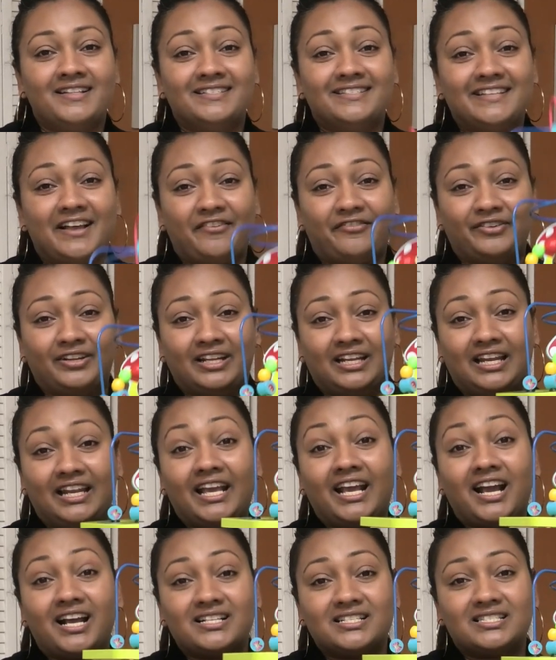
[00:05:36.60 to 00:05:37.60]
definitely
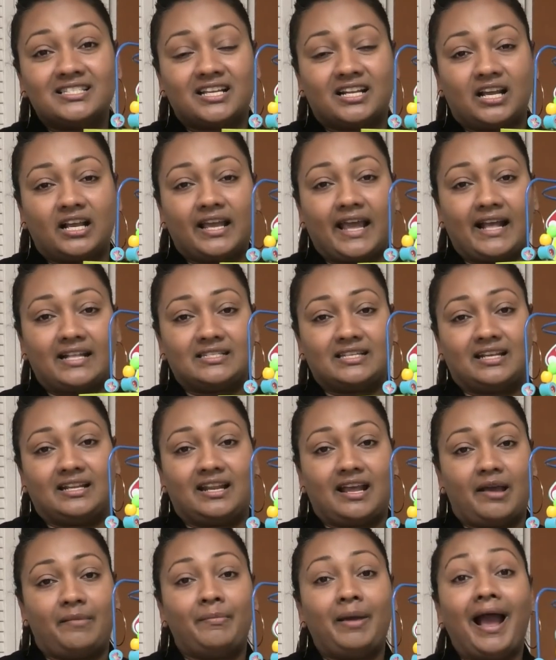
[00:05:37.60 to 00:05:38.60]
consider getting
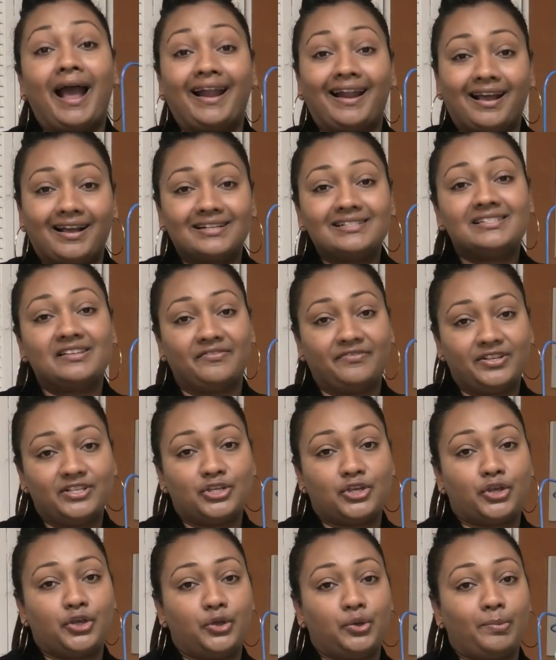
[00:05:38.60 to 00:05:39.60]
them an
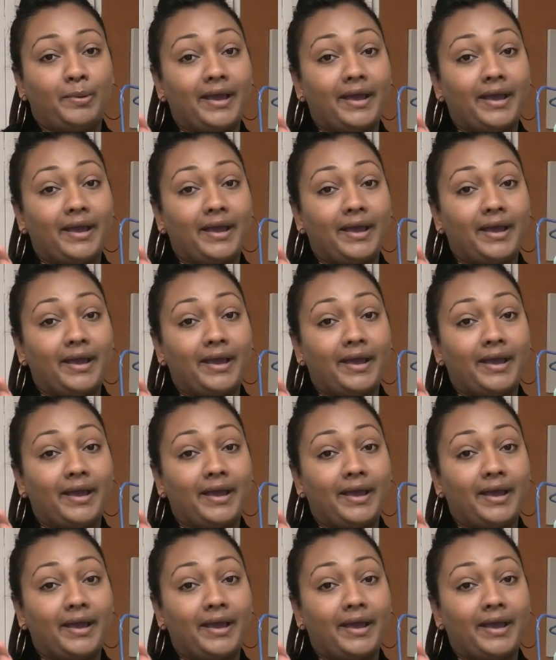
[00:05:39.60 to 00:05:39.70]
activity cube,